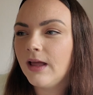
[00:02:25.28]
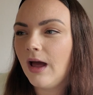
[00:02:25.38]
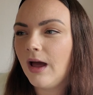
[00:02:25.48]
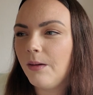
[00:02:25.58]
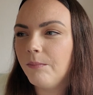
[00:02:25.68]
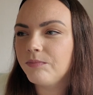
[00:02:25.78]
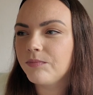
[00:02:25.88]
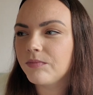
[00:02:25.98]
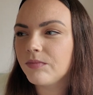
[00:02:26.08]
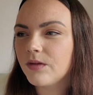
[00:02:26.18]

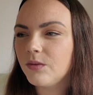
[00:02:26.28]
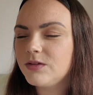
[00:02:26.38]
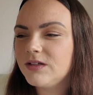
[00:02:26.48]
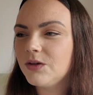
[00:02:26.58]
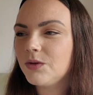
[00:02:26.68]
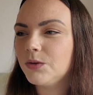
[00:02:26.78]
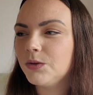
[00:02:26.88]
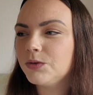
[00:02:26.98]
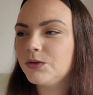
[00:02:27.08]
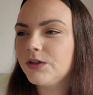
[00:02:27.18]
what's it
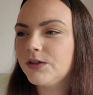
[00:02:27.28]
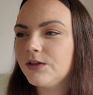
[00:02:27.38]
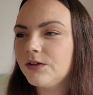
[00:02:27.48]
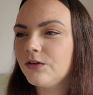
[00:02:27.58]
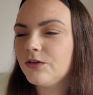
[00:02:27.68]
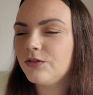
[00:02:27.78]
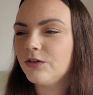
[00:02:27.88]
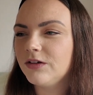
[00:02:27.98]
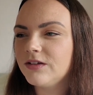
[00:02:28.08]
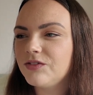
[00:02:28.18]
called? Not
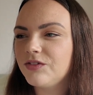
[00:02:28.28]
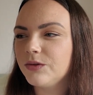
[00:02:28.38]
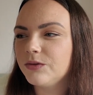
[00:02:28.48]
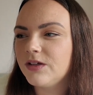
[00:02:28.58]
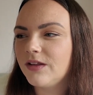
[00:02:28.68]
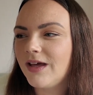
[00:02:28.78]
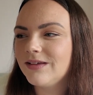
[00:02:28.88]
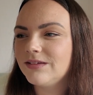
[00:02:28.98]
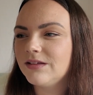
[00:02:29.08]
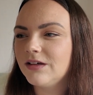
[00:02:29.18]
Flawless Filter,
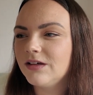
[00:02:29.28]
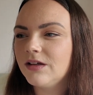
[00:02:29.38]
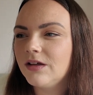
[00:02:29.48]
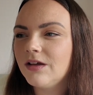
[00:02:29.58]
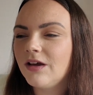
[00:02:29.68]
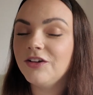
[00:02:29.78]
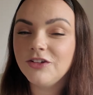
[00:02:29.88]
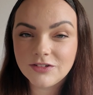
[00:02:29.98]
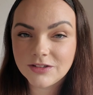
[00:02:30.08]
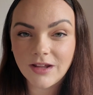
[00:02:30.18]
that's the... I
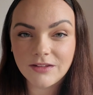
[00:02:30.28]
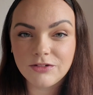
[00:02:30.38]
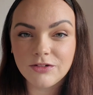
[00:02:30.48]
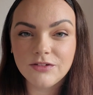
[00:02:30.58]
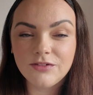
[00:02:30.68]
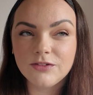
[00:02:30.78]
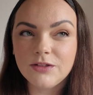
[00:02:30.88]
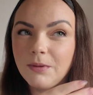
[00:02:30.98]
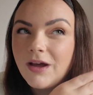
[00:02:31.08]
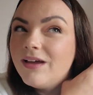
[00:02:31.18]
do still like the Flawless
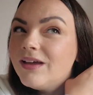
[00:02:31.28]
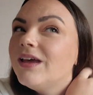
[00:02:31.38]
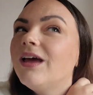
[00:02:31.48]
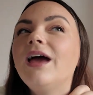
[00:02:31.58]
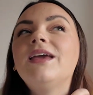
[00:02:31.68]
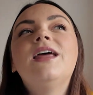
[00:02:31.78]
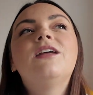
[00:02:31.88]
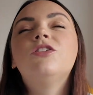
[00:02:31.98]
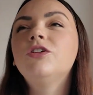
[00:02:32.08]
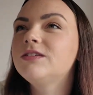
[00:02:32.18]
Filter, but again,
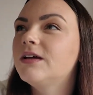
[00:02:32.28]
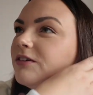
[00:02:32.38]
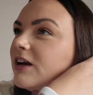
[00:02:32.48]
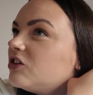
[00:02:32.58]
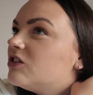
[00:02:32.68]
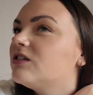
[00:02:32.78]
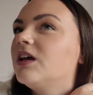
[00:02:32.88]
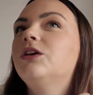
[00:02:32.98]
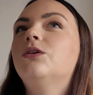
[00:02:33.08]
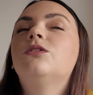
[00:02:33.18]
I've not used that for ages because I
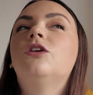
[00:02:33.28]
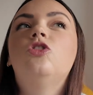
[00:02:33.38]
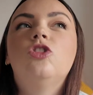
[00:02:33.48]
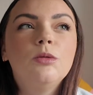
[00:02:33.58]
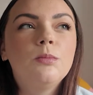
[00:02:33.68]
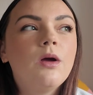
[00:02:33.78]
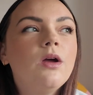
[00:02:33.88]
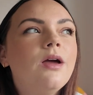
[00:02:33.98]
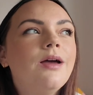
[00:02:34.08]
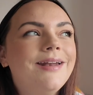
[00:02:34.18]
use a dupe,
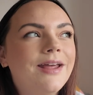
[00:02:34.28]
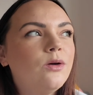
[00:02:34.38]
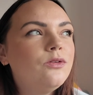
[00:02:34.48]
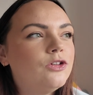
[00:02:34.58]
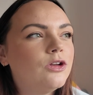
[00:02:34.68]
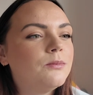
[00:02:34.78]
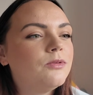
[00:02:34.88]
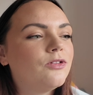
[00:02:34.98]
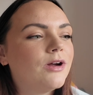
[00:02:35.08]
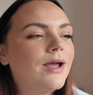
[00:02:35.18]
an e.l.f. dupe
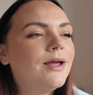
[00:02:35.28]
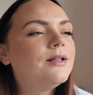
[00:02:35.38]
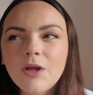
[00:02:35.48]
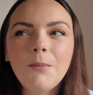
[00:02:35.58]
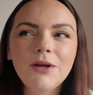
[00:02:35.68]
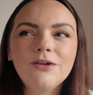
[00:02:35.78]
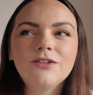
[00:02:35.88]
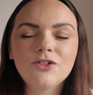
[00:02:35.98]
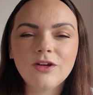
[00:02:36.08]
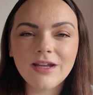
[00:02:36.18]
for it. I'll put it on the
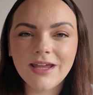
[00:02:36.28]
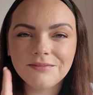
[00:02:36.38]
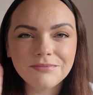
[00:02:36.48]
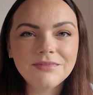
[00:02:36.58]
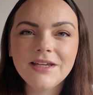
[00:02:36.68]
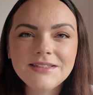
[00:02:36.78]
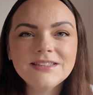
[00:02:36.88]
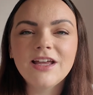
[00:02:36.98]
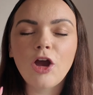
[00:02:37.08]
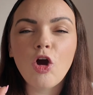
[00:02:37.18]
screen here. This
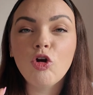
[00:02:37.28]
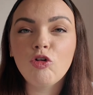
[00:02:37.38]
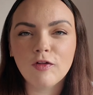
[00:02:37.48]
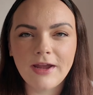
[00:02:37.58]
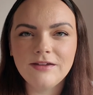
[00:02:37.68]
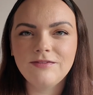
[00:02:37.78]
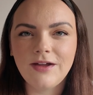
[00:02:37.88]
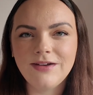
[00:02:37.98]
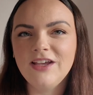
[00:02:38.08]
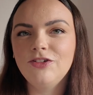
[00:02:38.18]
is like a great
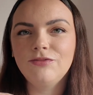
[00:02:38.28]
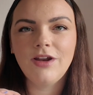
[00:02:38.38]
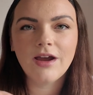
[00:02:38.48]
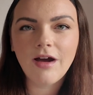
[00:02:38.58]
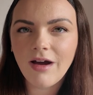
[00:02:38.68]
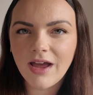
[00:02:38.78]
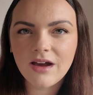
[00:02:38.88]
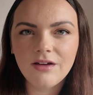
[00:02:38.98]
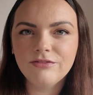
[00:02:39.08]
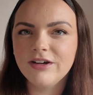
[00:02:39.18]
foundation for like higher
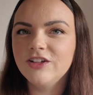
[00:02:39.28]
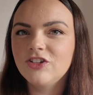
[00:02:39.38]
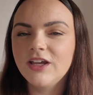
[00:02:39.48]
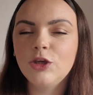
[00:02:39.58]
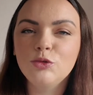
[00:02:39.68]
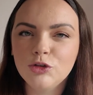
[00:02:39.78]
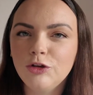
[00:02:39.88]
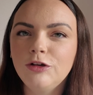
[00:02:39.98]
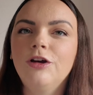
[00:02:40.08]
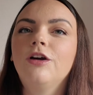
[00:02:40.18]
coverage. Like you
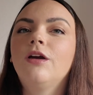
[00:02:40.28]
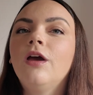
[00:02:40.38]
do look